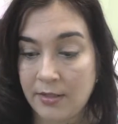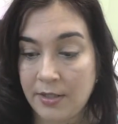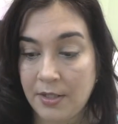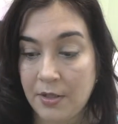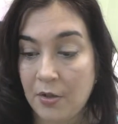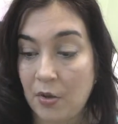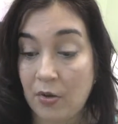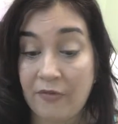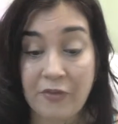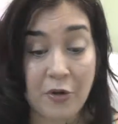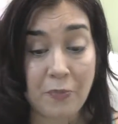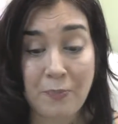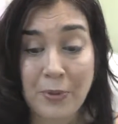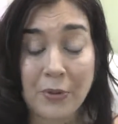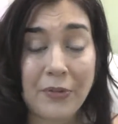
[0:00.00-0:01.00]
you know, if
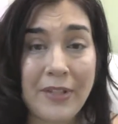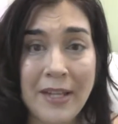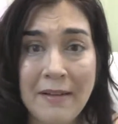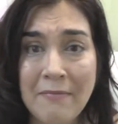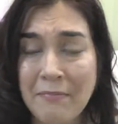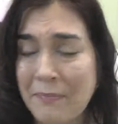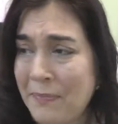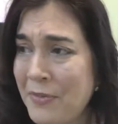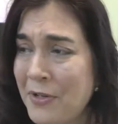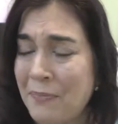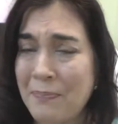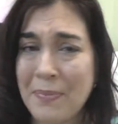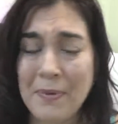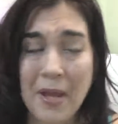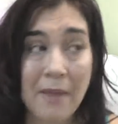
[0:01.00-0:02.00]
you're building
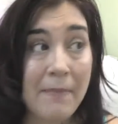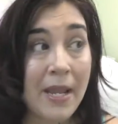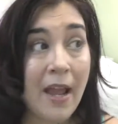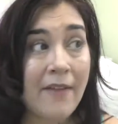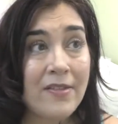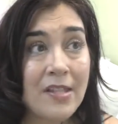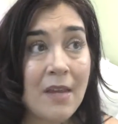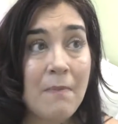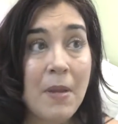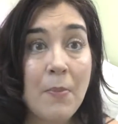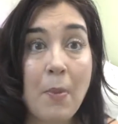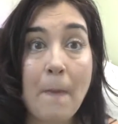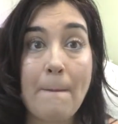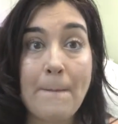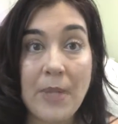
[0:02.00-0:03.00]
I've seen
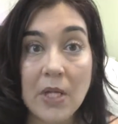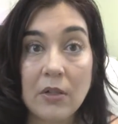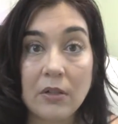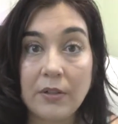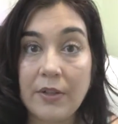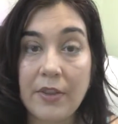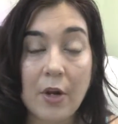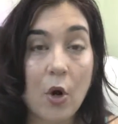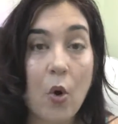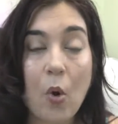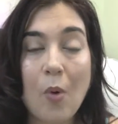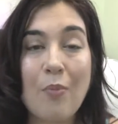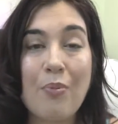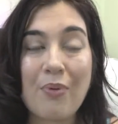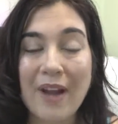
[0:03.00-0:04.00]
people build their
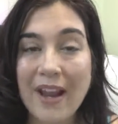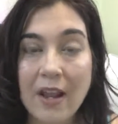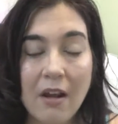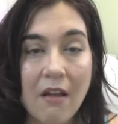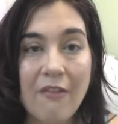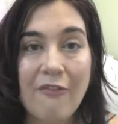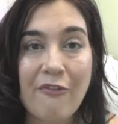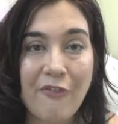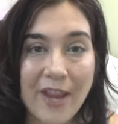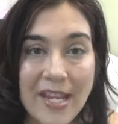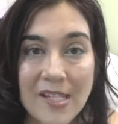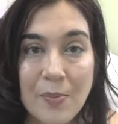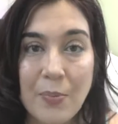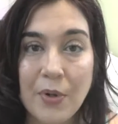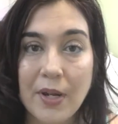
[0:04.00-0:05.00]
whole brand on
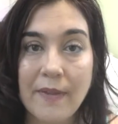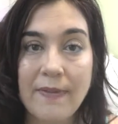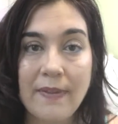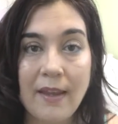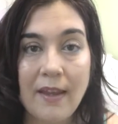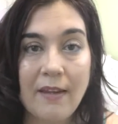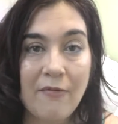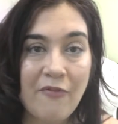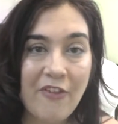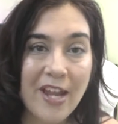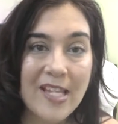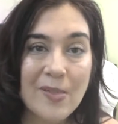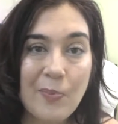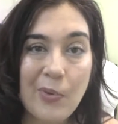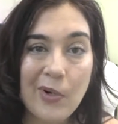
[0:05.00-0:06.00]
Facebook, and then
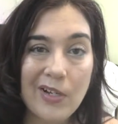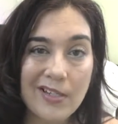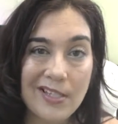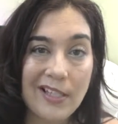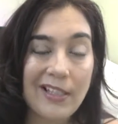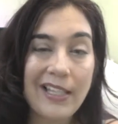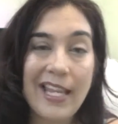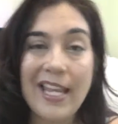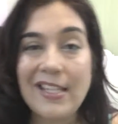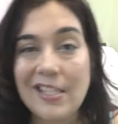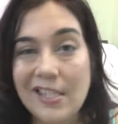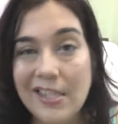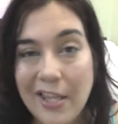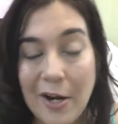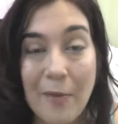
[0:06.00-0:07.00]
Facebook
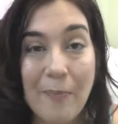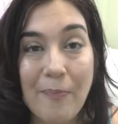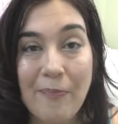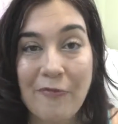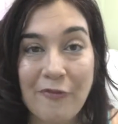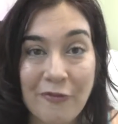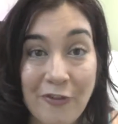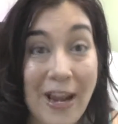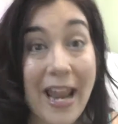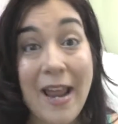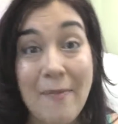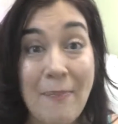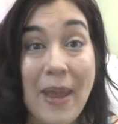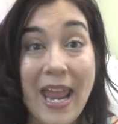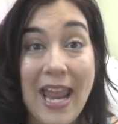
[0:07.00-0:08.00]
deletes their
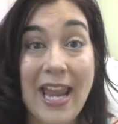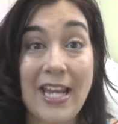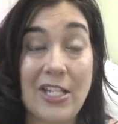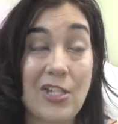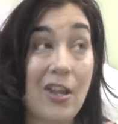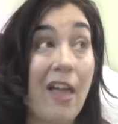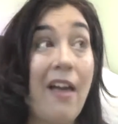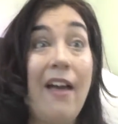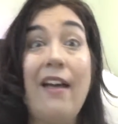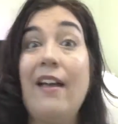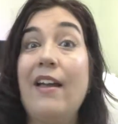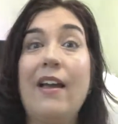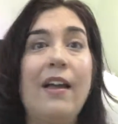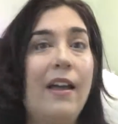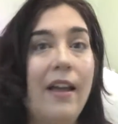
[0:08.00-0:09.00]
fan page.
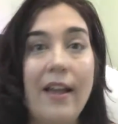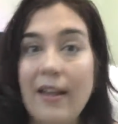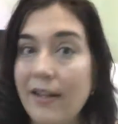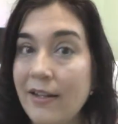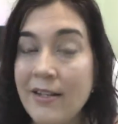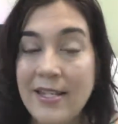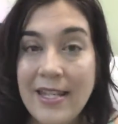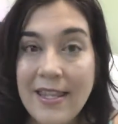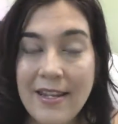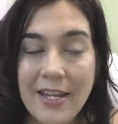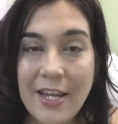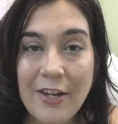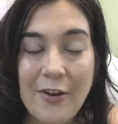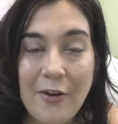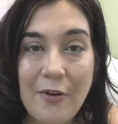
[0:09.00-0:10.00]
And,
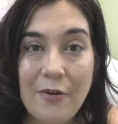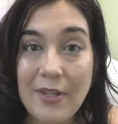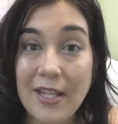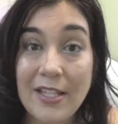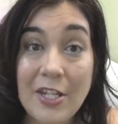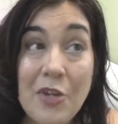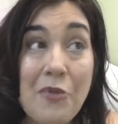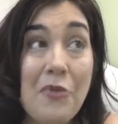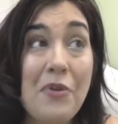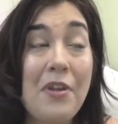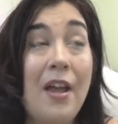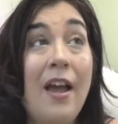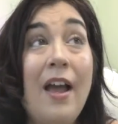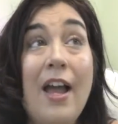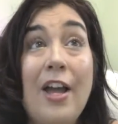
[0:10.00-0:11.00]
you know,
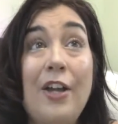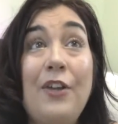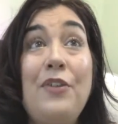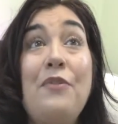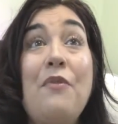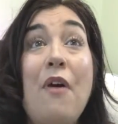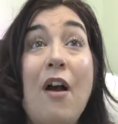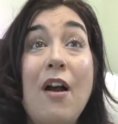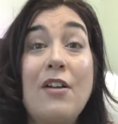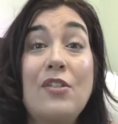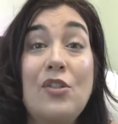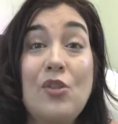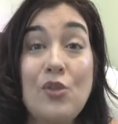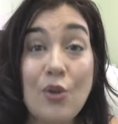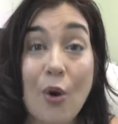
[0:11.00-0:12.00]
you are
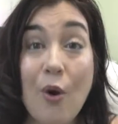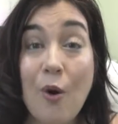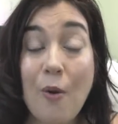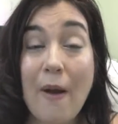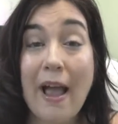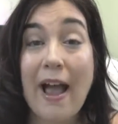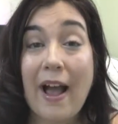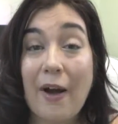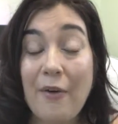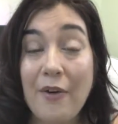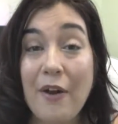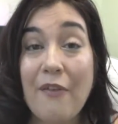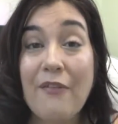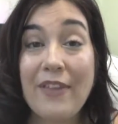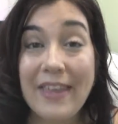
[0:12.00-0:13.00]
so out
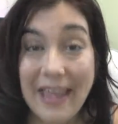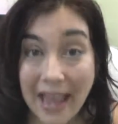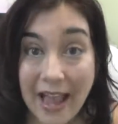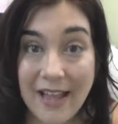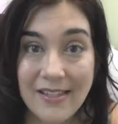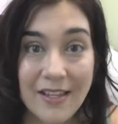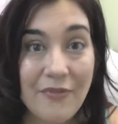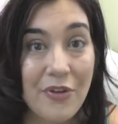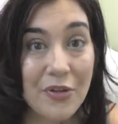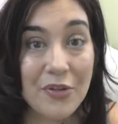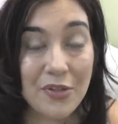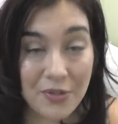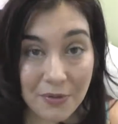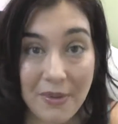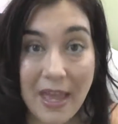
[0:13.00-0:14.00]
of gas if you
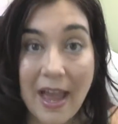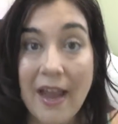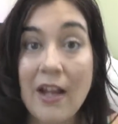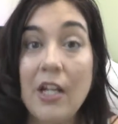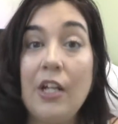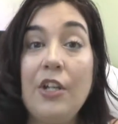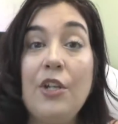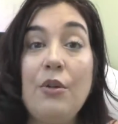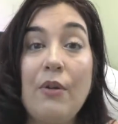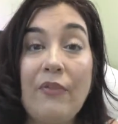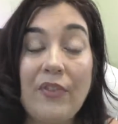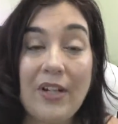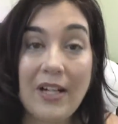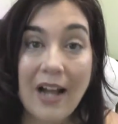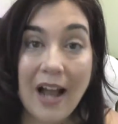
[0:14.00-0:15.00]
do that. You have